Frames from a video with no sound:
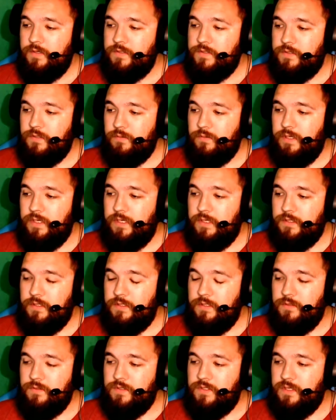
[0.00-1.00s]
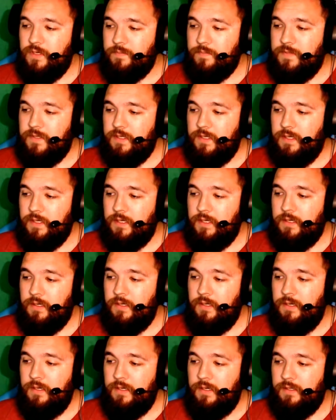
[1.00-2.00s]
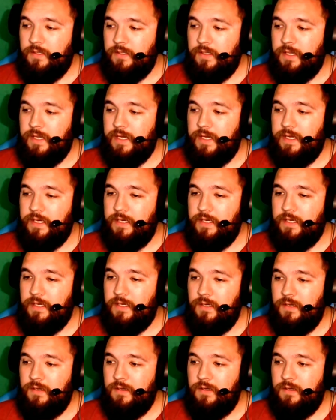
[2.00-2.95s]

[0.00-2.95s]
So we can do something like